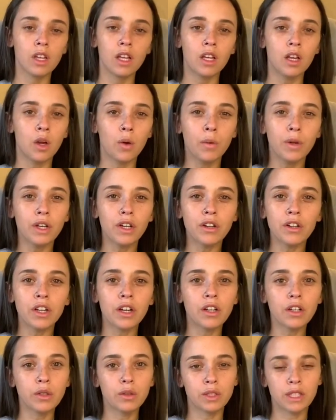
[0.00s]
when you're
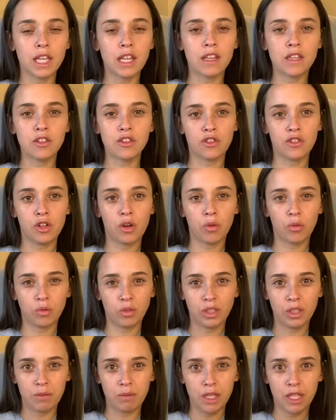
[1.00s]
young, you say things you don't
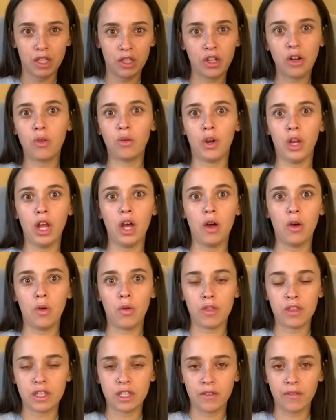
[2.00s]
really mean. You don't know
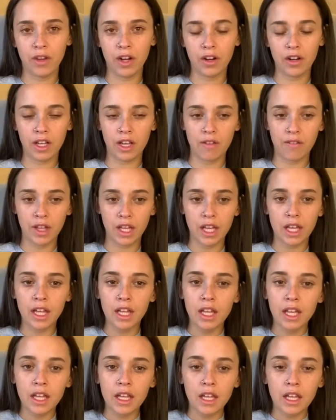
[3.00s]
the severity of it.
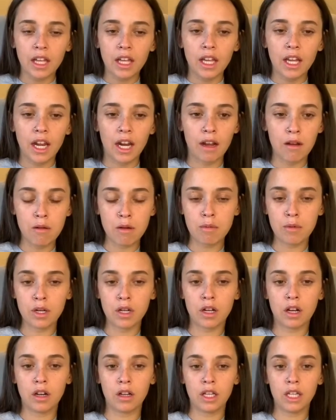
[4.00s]
And I remember
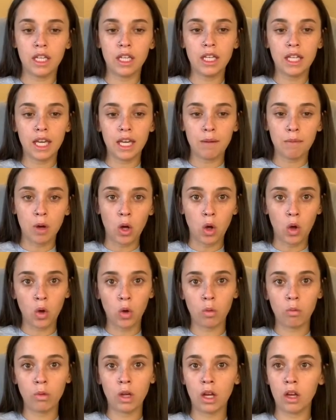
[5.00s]
he came
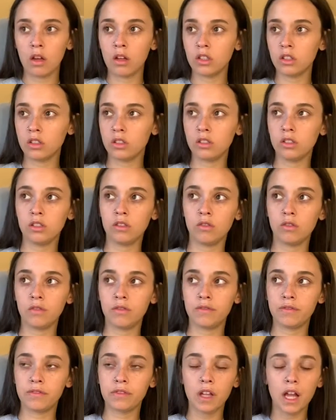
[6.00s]
home,
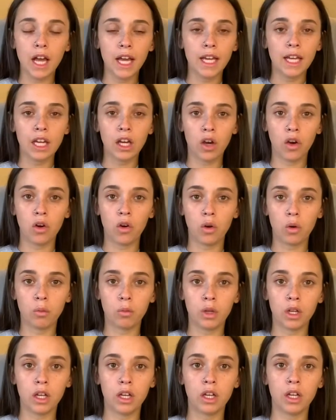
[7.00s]
flying
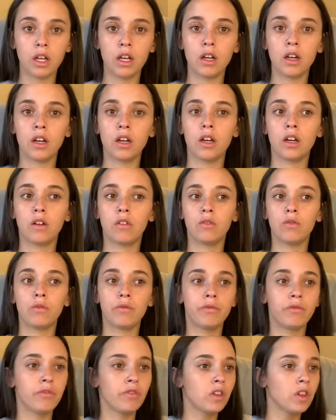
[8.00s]
home,
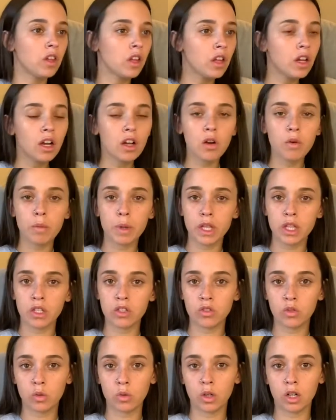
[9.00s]
flung open the
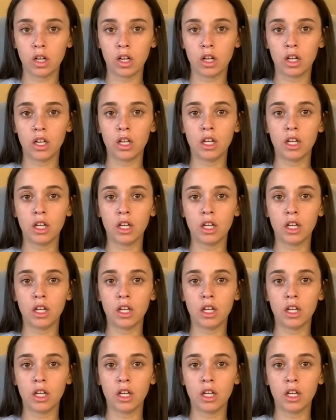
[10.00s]
door,